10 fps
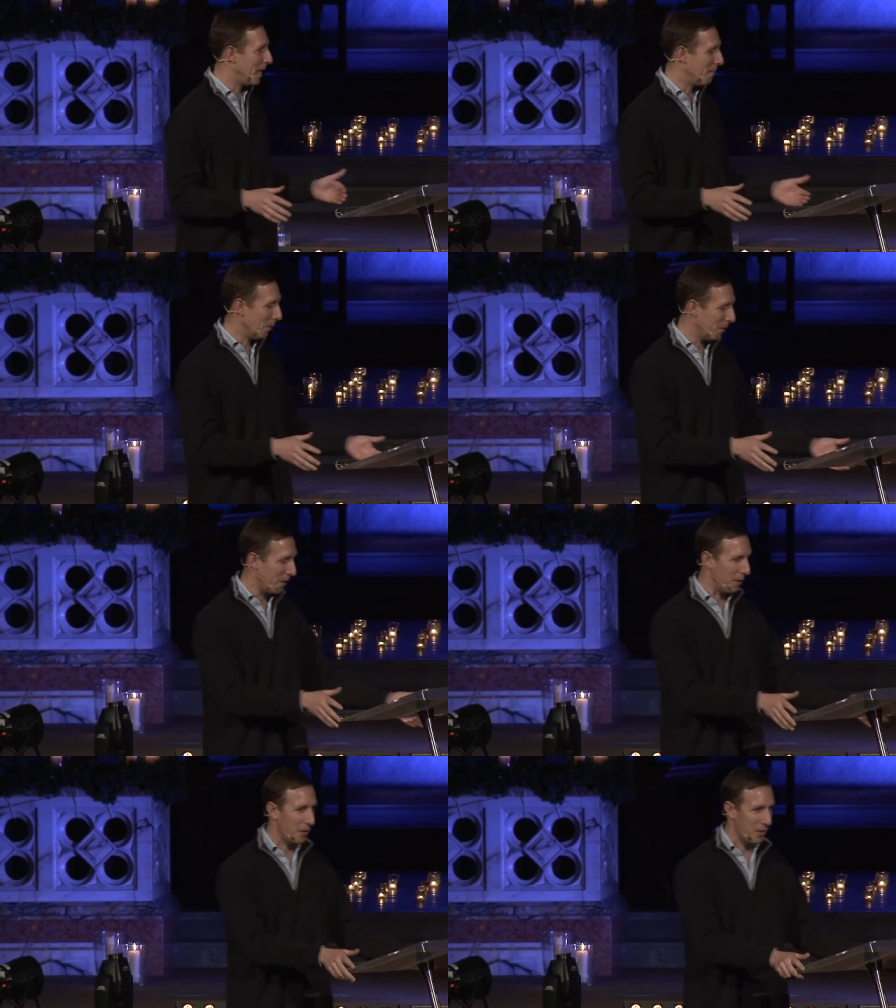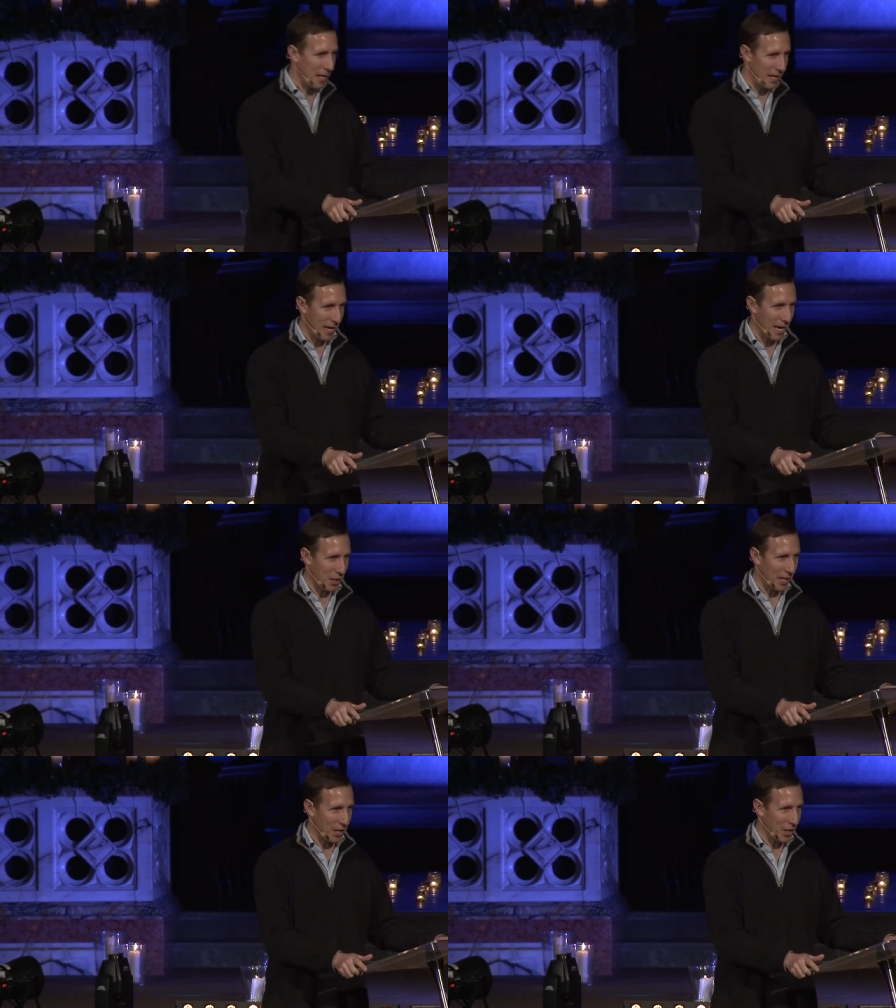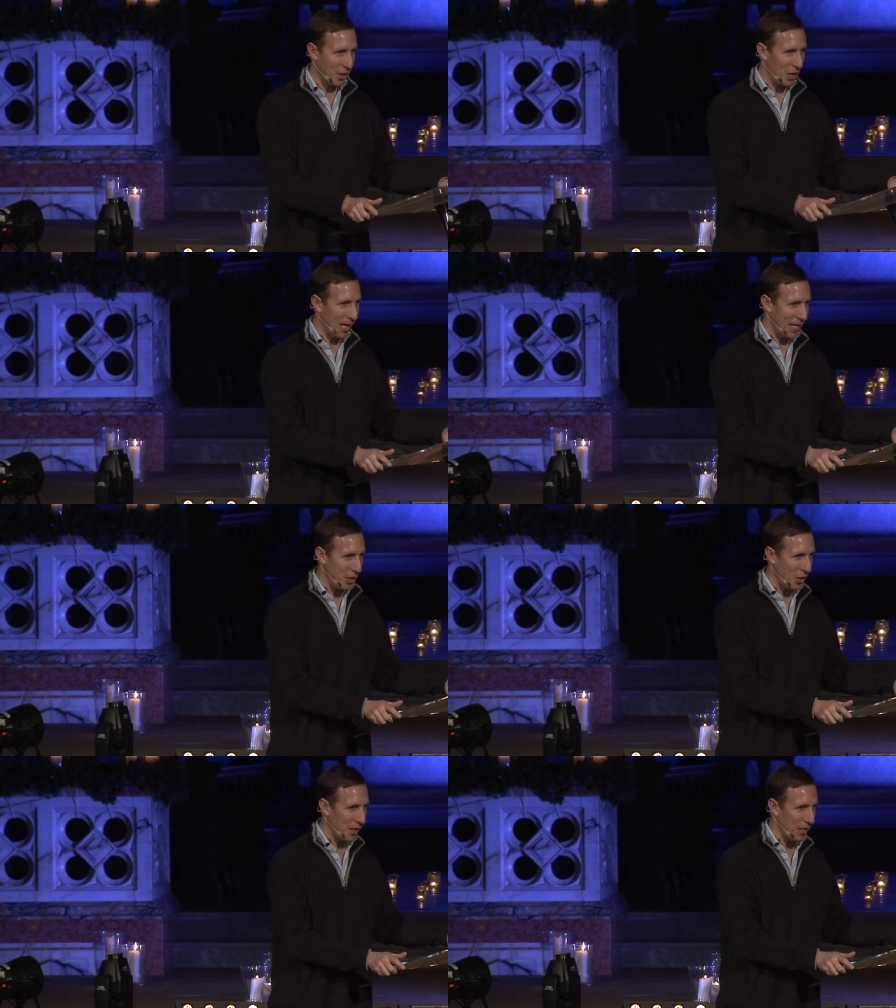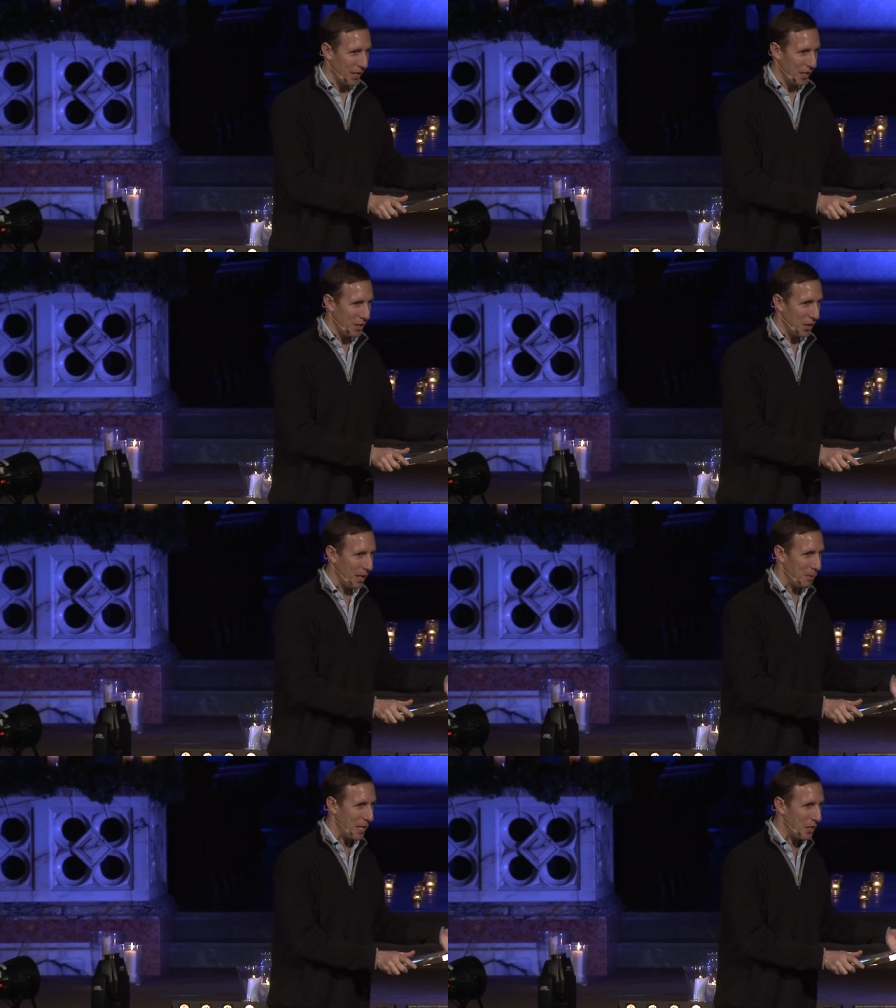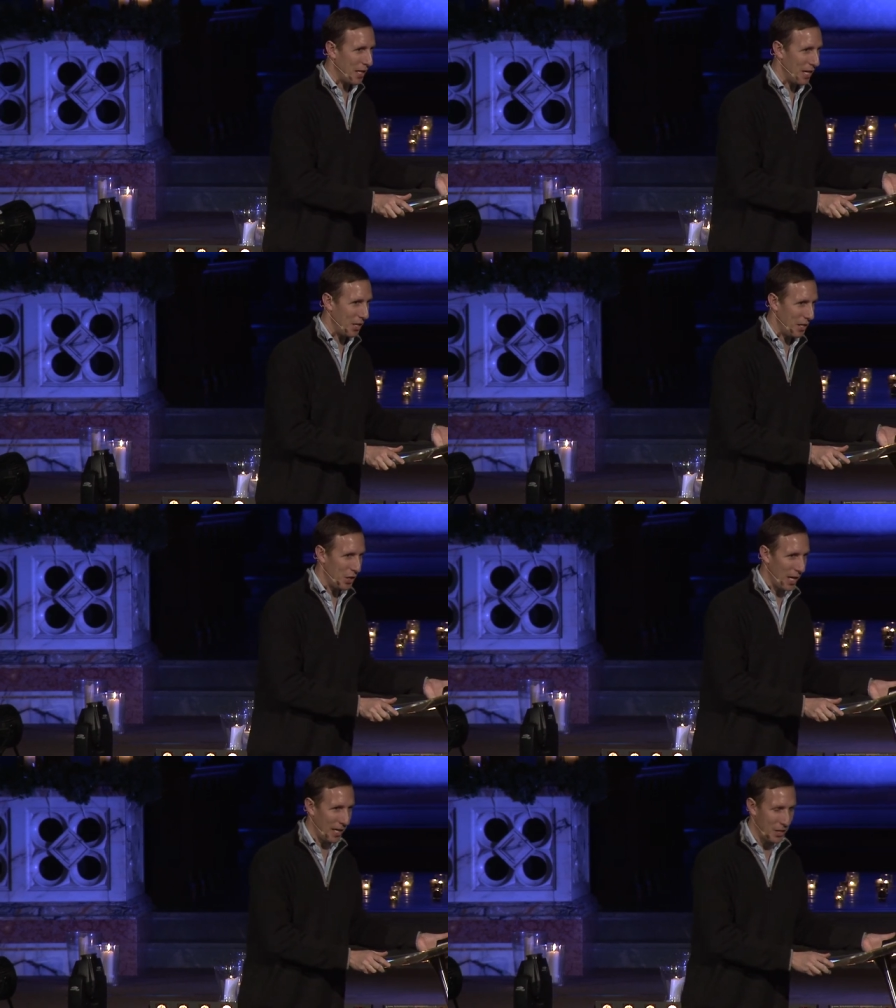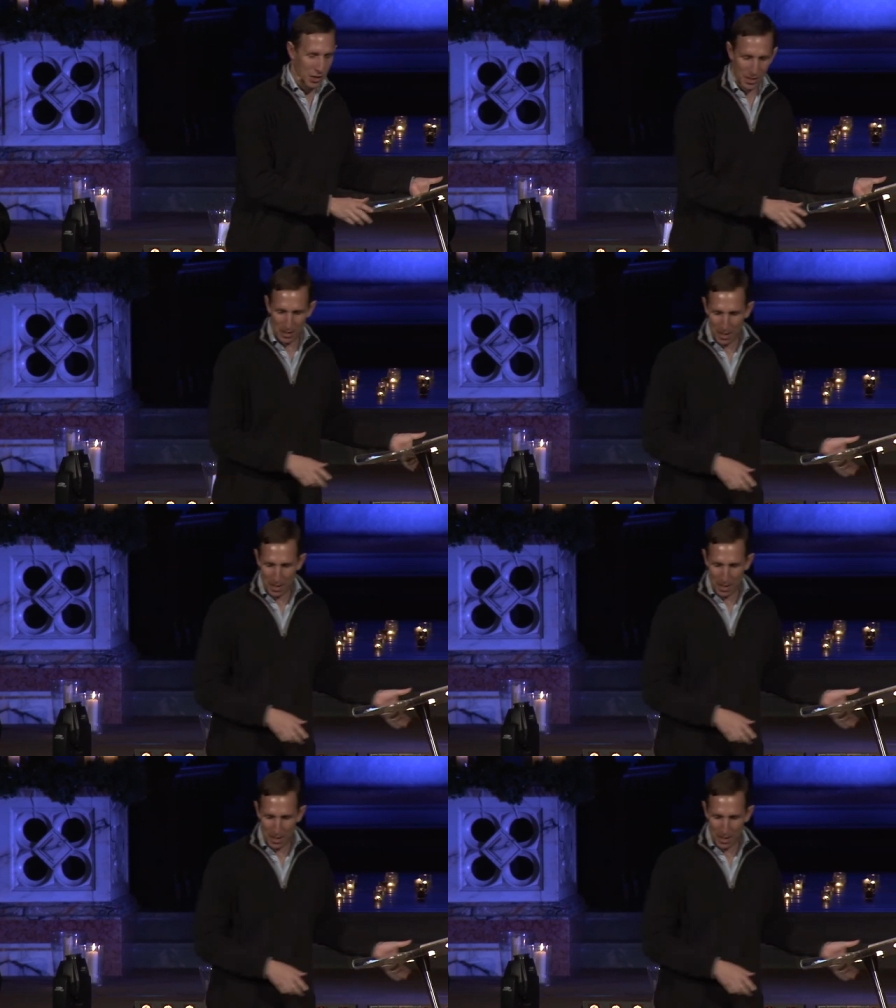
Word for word: anymore, you say they're educationally challenged. Charlie was educationally challenged.